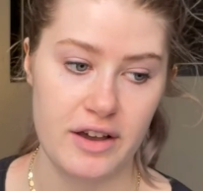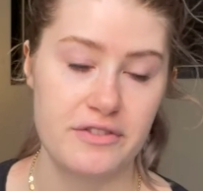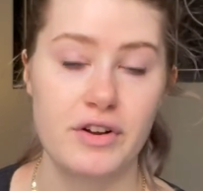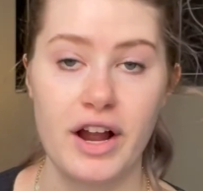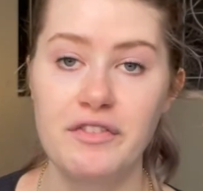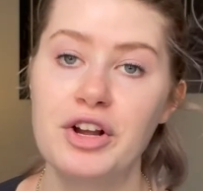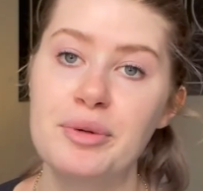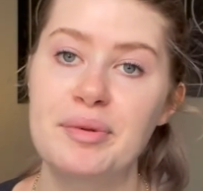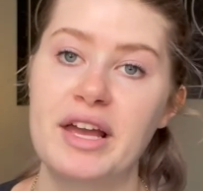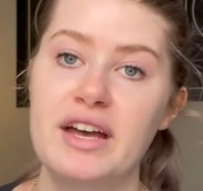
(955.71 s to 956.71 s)
forever
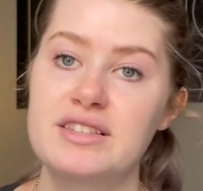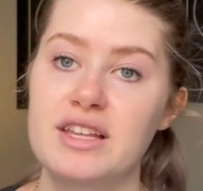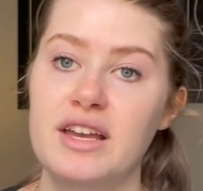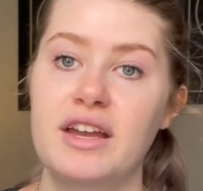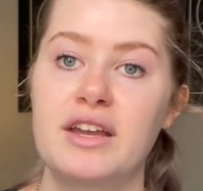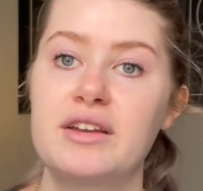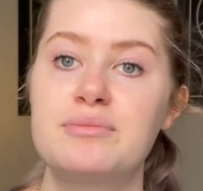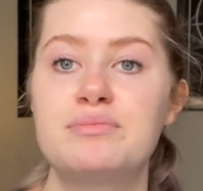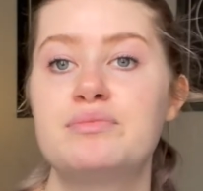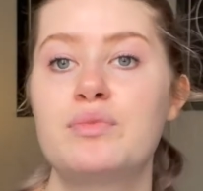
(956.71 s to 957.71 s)
because I
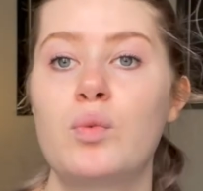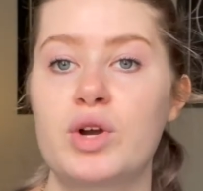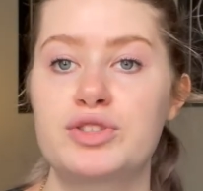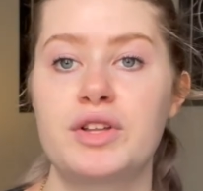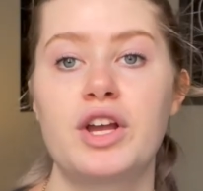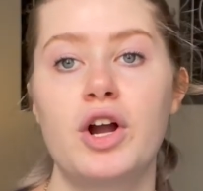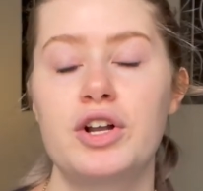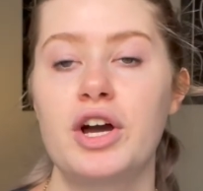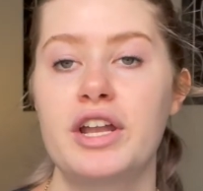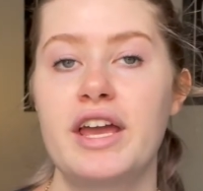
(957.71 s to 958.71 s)
worked really hard
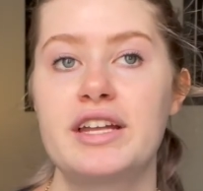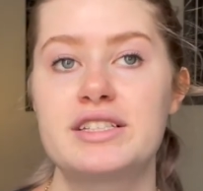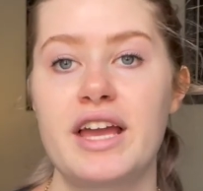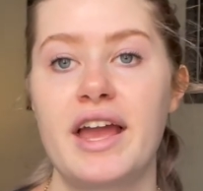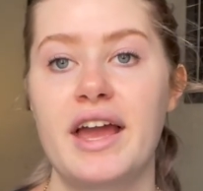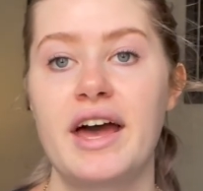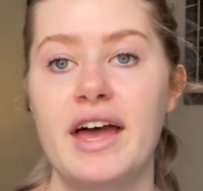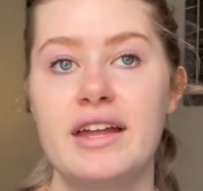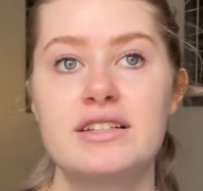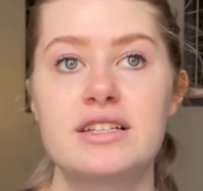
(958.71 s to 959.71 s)
on it,
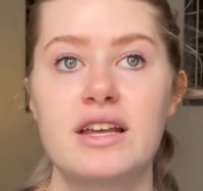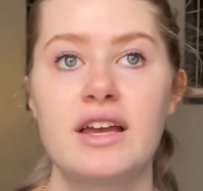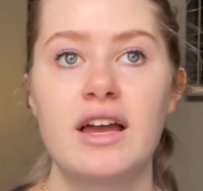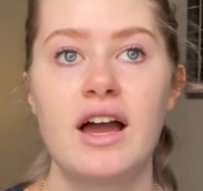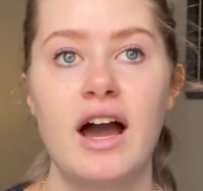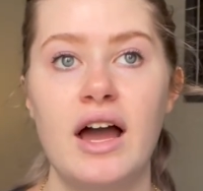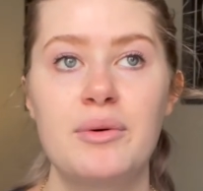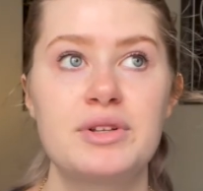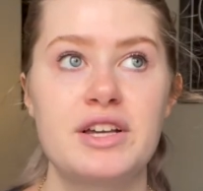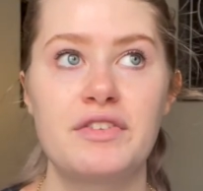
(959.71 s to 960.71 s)
and I
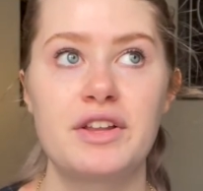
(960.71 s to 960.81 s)
would definitely